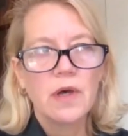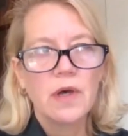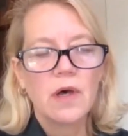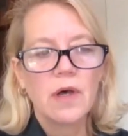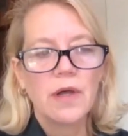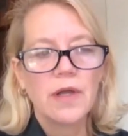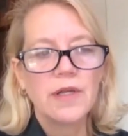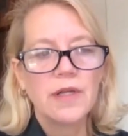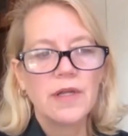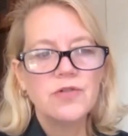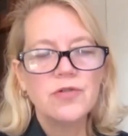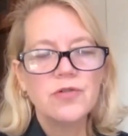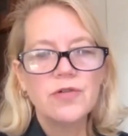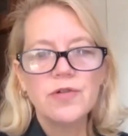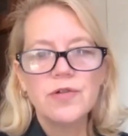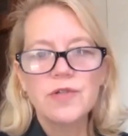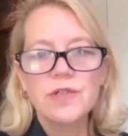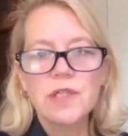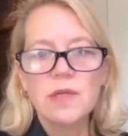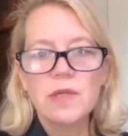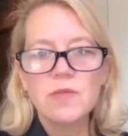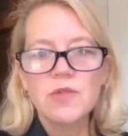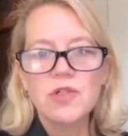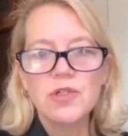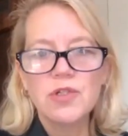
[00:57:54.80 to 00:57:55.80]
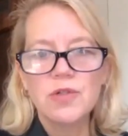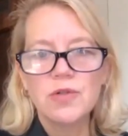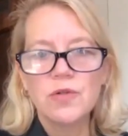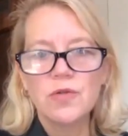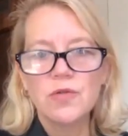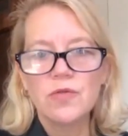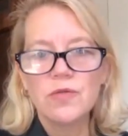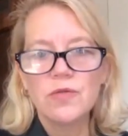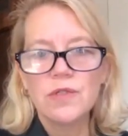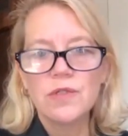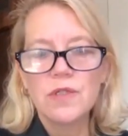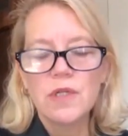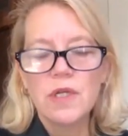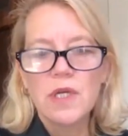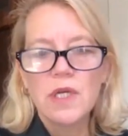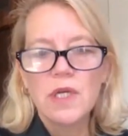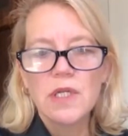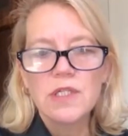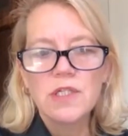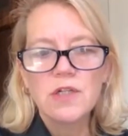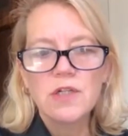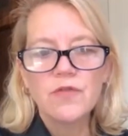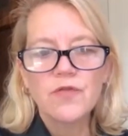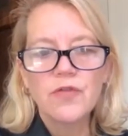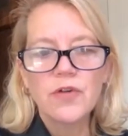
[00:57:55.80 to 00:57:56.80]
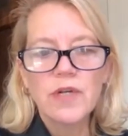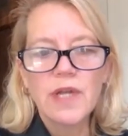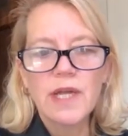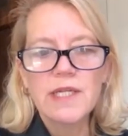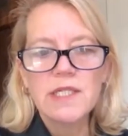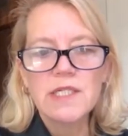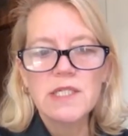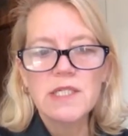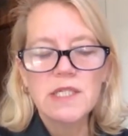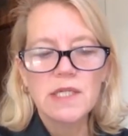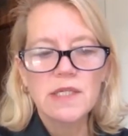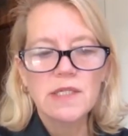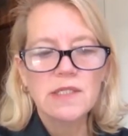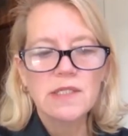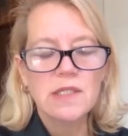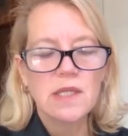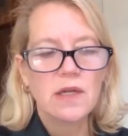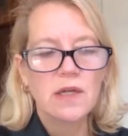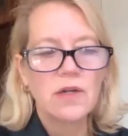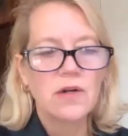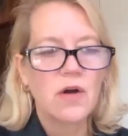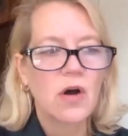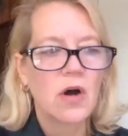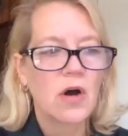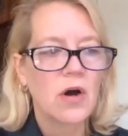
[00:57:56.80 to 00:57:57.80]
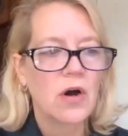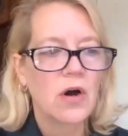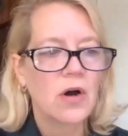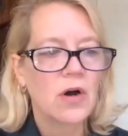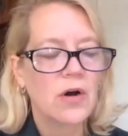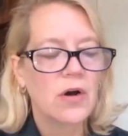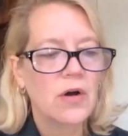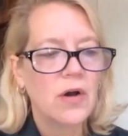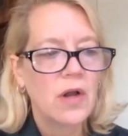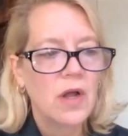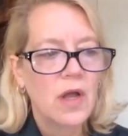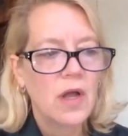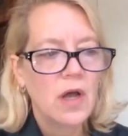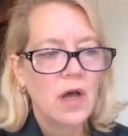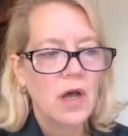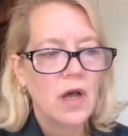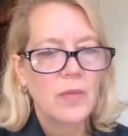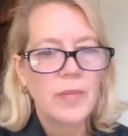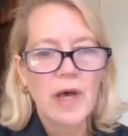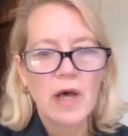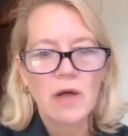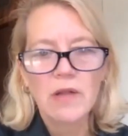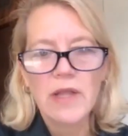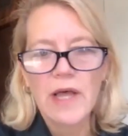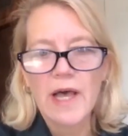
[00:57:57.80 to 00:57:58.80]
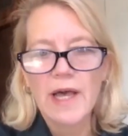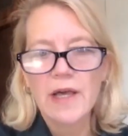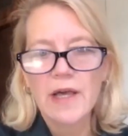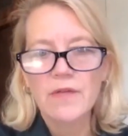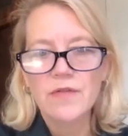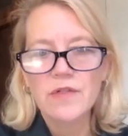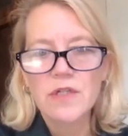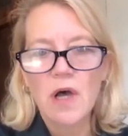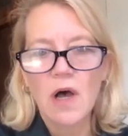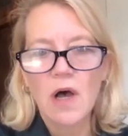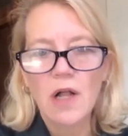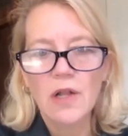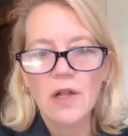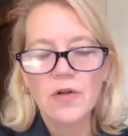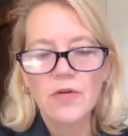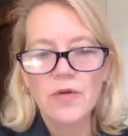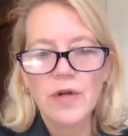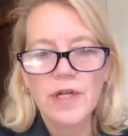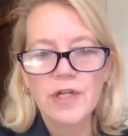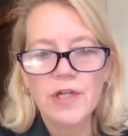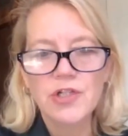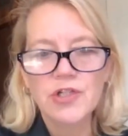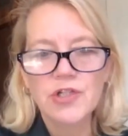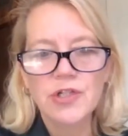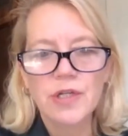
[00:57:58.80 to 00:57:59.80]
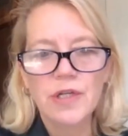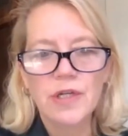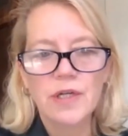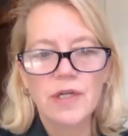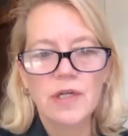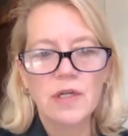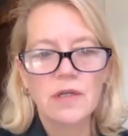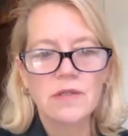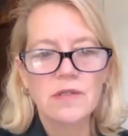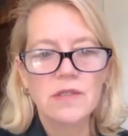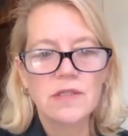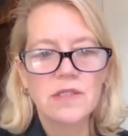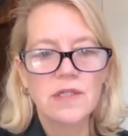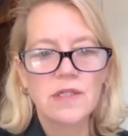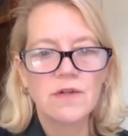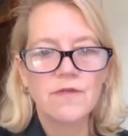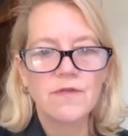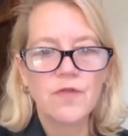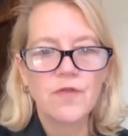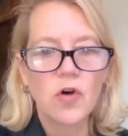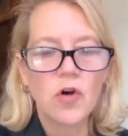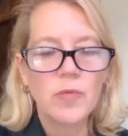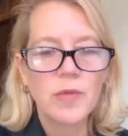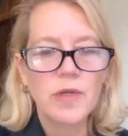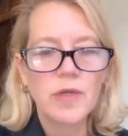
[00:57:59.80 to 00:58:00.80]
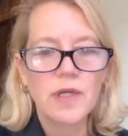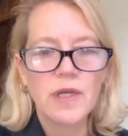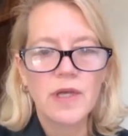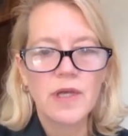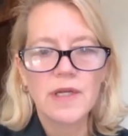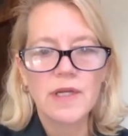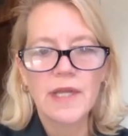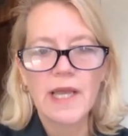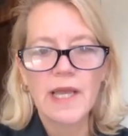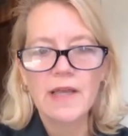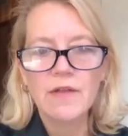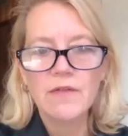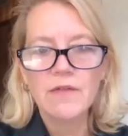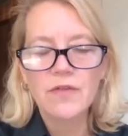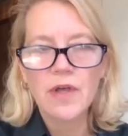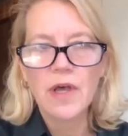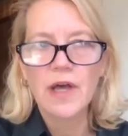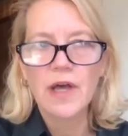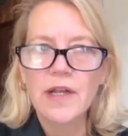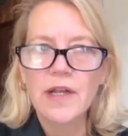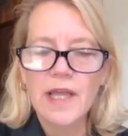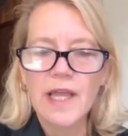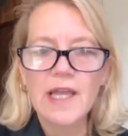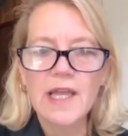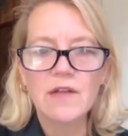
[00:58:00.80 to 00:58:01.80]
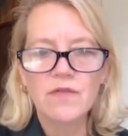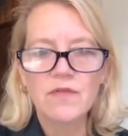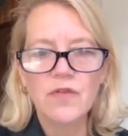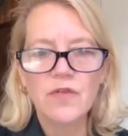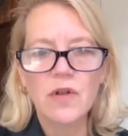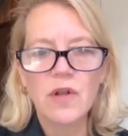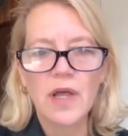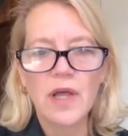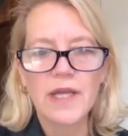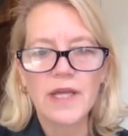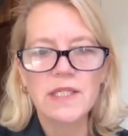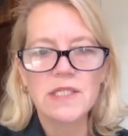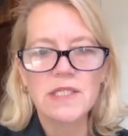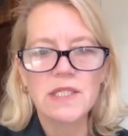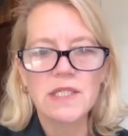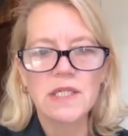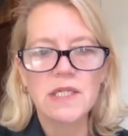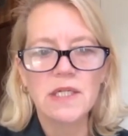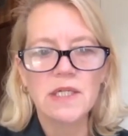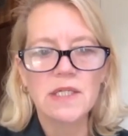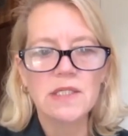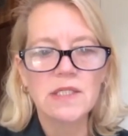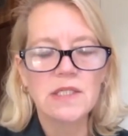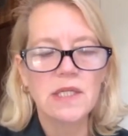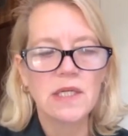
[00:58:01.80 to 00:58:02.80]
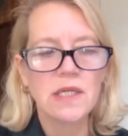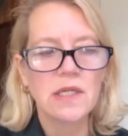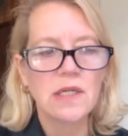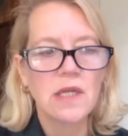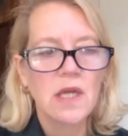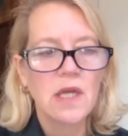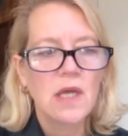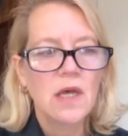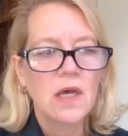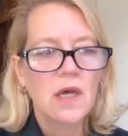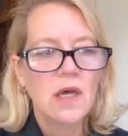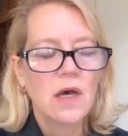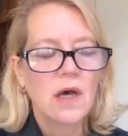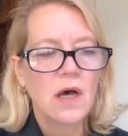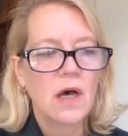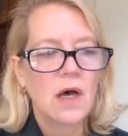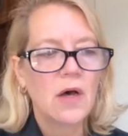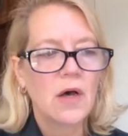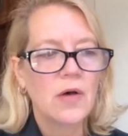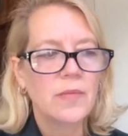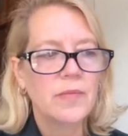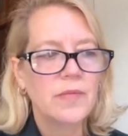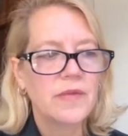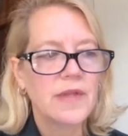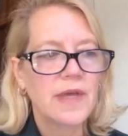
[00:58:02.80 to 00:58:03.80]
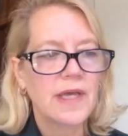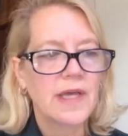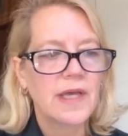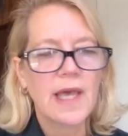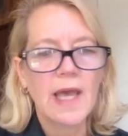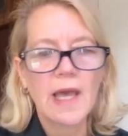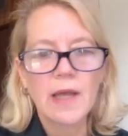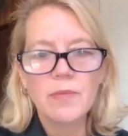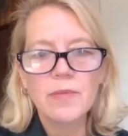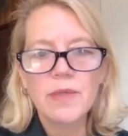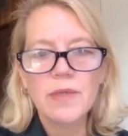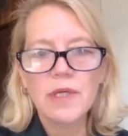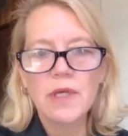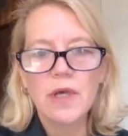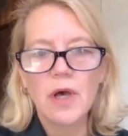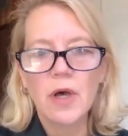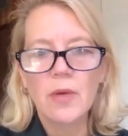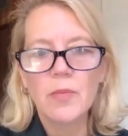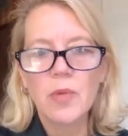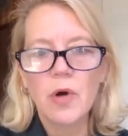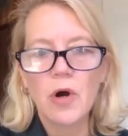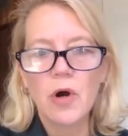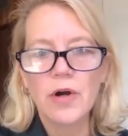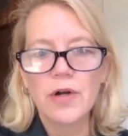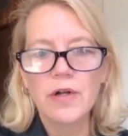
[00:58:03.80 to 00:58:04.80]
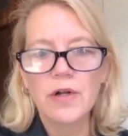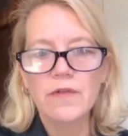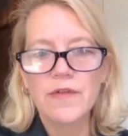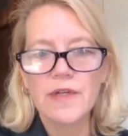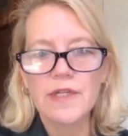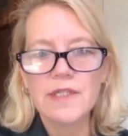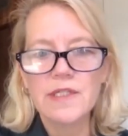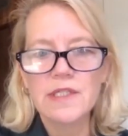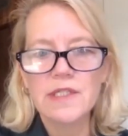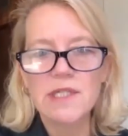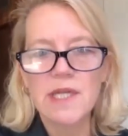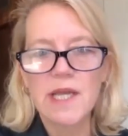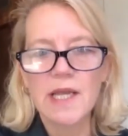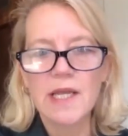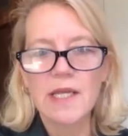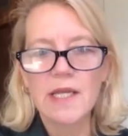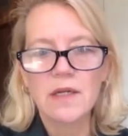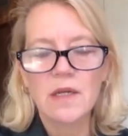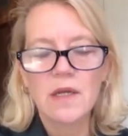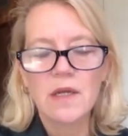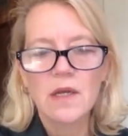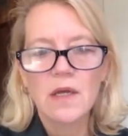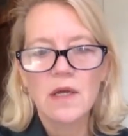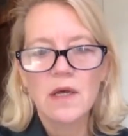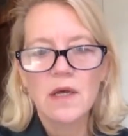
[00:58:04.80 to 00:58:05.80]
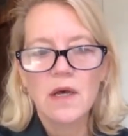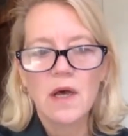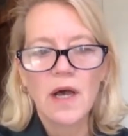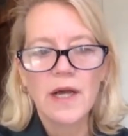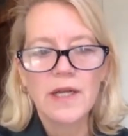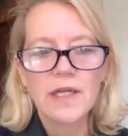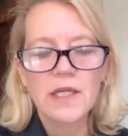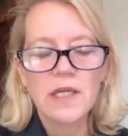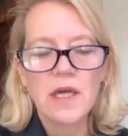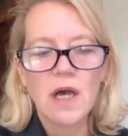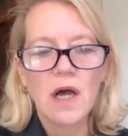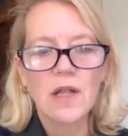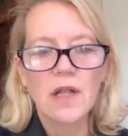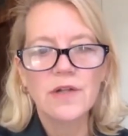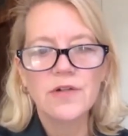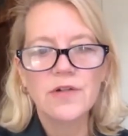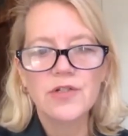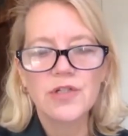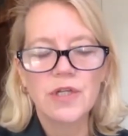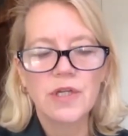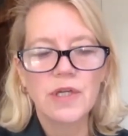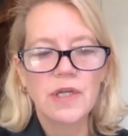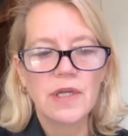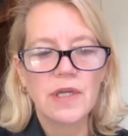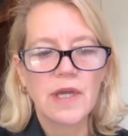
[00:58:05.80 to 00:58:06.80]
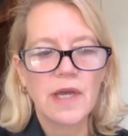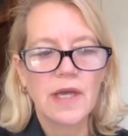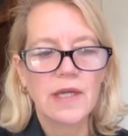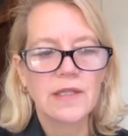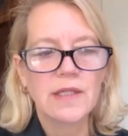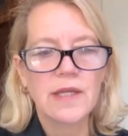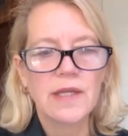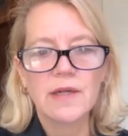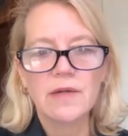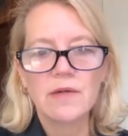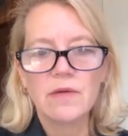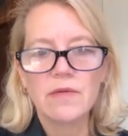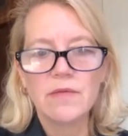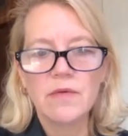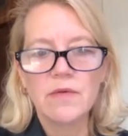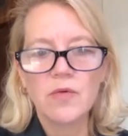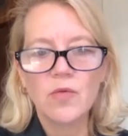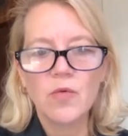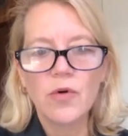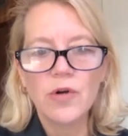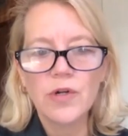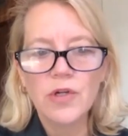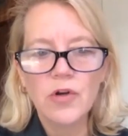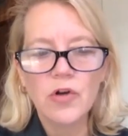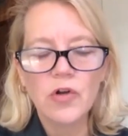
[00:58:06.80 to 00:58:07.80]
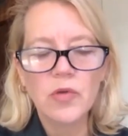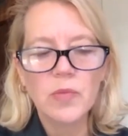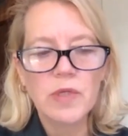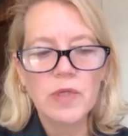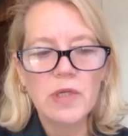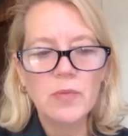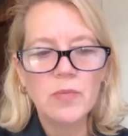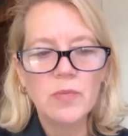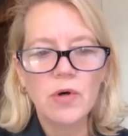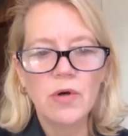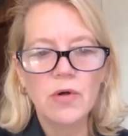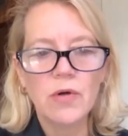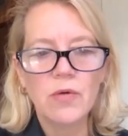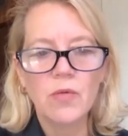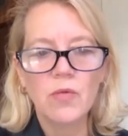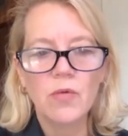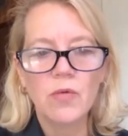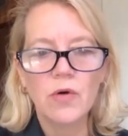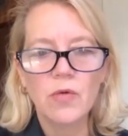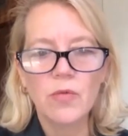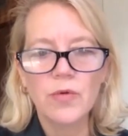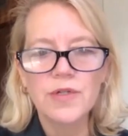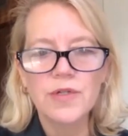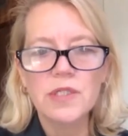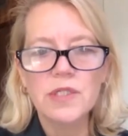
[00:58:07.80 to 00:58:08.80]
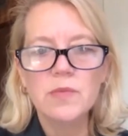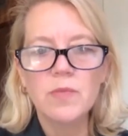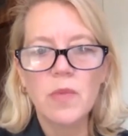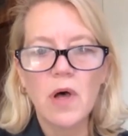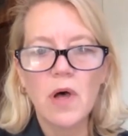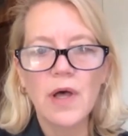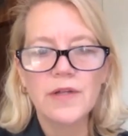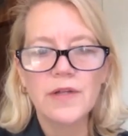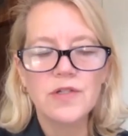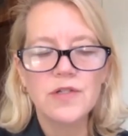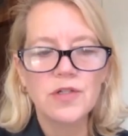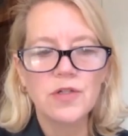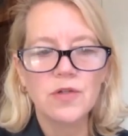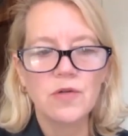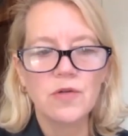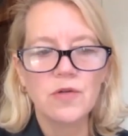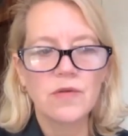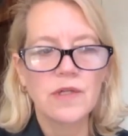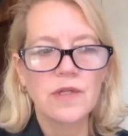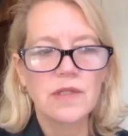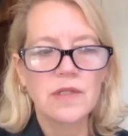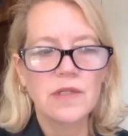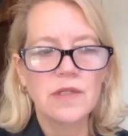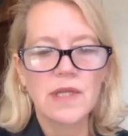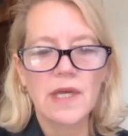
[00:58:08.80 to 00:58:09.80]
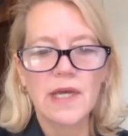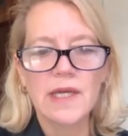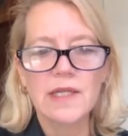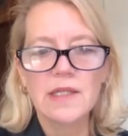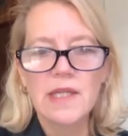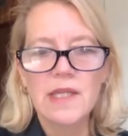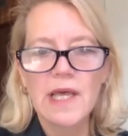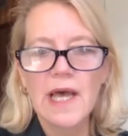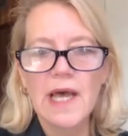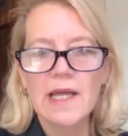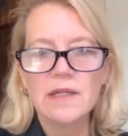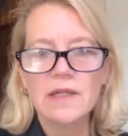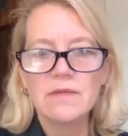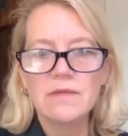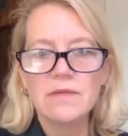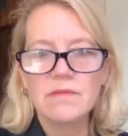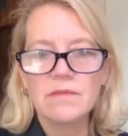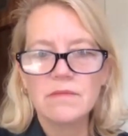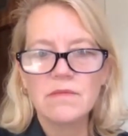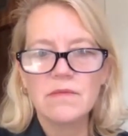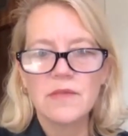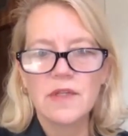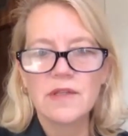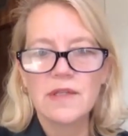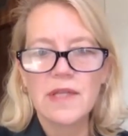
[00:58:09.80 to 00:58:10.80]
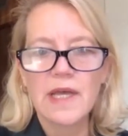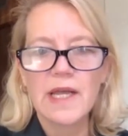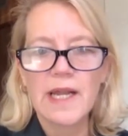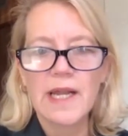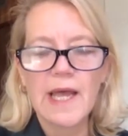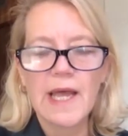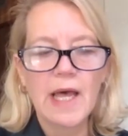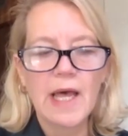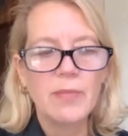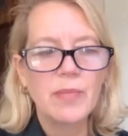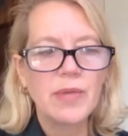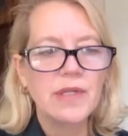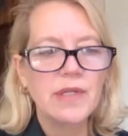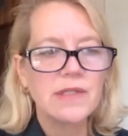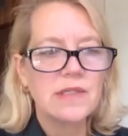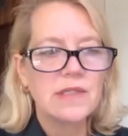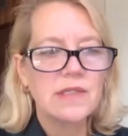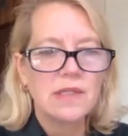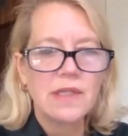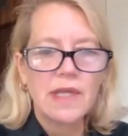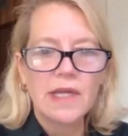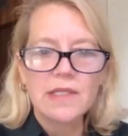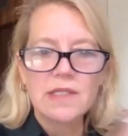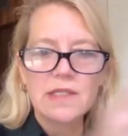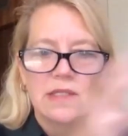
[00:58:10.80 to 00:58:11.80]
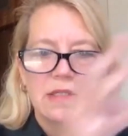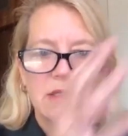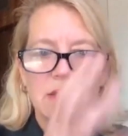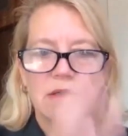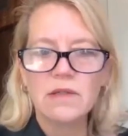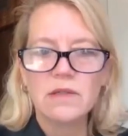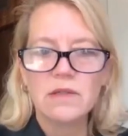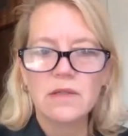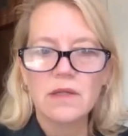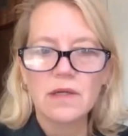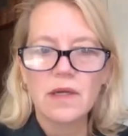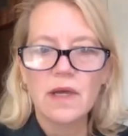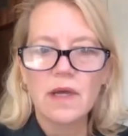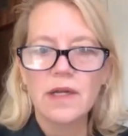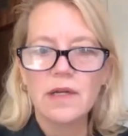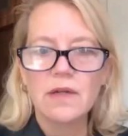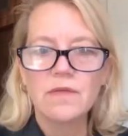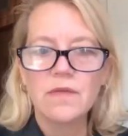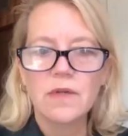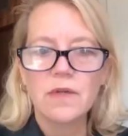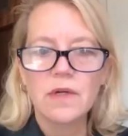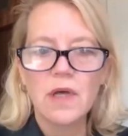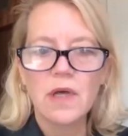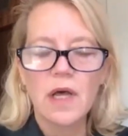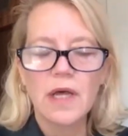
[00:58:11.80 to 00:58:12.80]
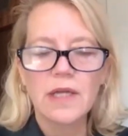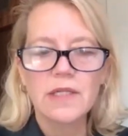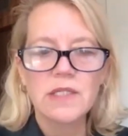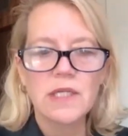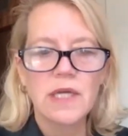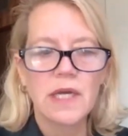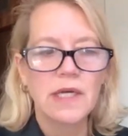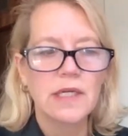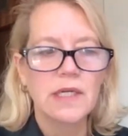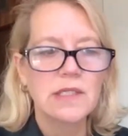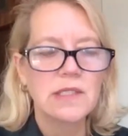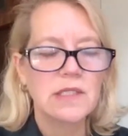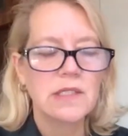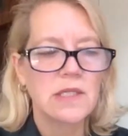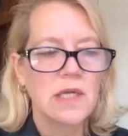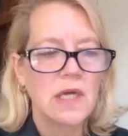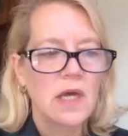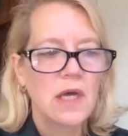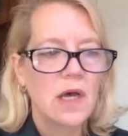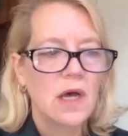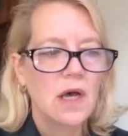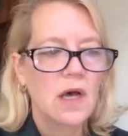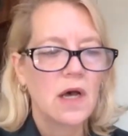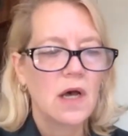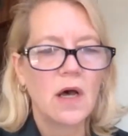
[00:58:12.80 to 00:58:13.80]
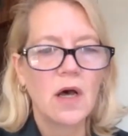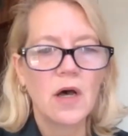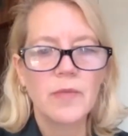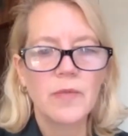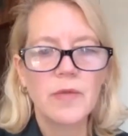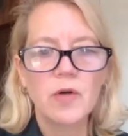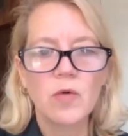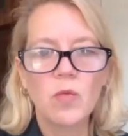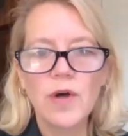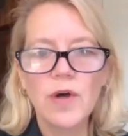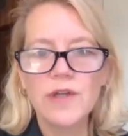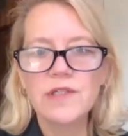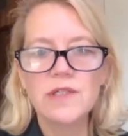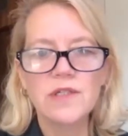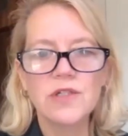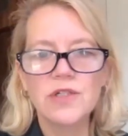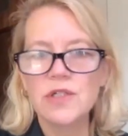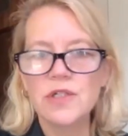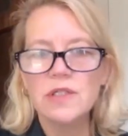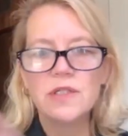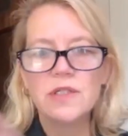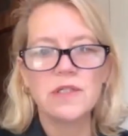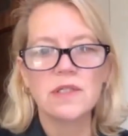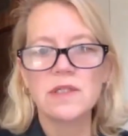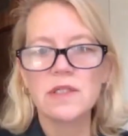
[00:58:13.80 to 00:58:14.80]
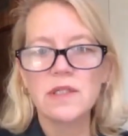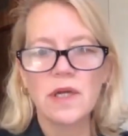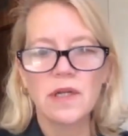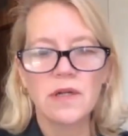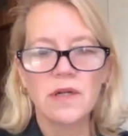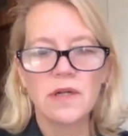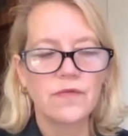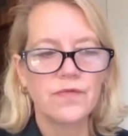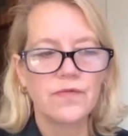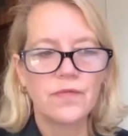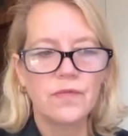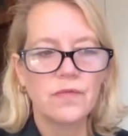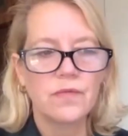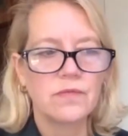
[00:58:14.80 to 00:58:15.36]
uh, introduce them to different ideas that are about lack of toleration and xenophobia and hate of hateful ideas that um, that can become part of a state ideology and that ordinary people will respond to that that that that that happens and that's the, the kind of the context um, it wasn't just this kind of